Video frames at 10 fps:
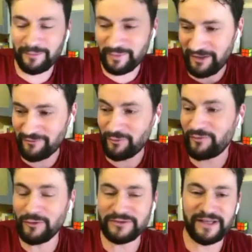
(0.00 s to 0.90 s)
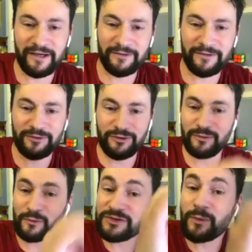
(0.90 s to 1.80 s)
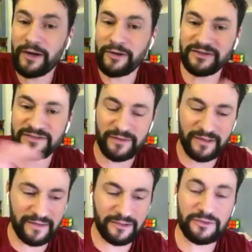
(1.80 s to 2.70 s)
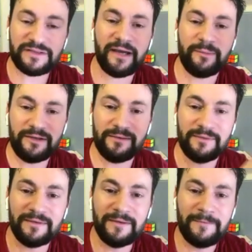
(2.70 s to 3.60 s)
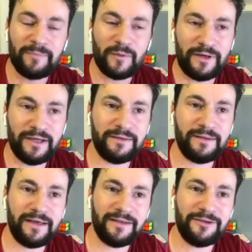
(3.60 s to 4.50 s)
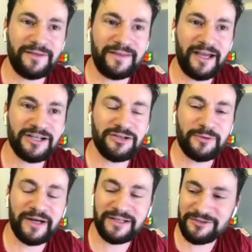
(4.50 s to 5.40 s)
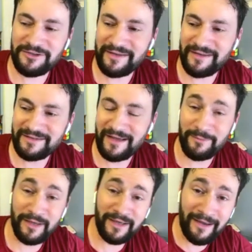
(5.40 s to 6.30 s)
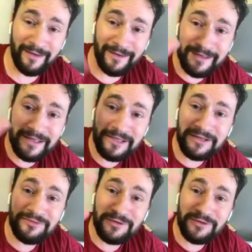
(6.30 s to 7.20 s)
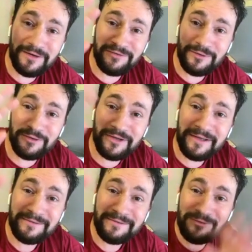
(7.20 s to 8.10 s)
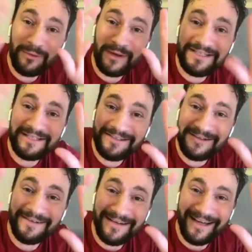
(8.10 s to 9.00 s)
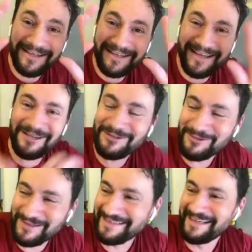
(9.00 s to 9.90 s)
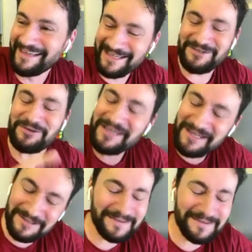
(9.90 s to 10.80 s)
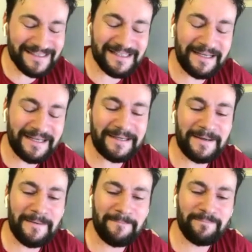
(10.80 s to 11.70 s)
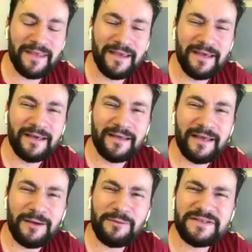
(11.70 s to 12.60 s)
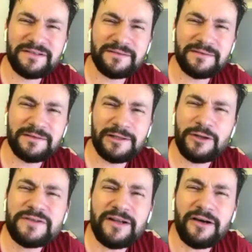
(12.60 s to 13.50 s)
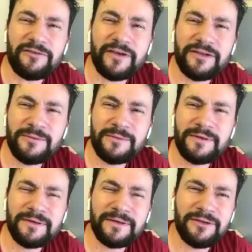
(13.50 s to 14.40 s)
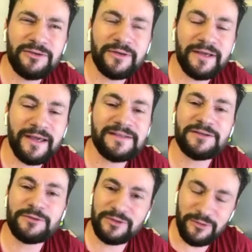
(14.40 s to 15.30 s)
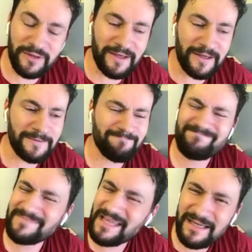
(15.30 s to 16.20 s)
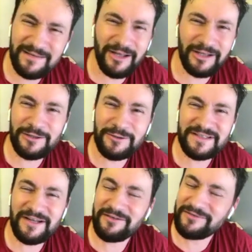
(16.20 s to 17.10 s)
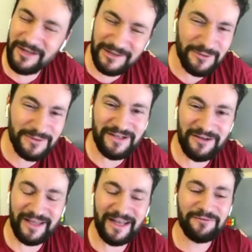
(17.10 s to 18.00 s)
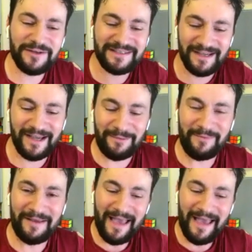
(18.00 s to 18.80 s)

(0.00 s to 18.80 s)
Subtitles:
the platform falls down, you know, it was wired so they could time it. Right. And the action director at that time, Ian, if you're watching, you know, how you doing? So Ian is like, it wasn't close enough. Can you do it again? So we do it again. Not close enough. And every time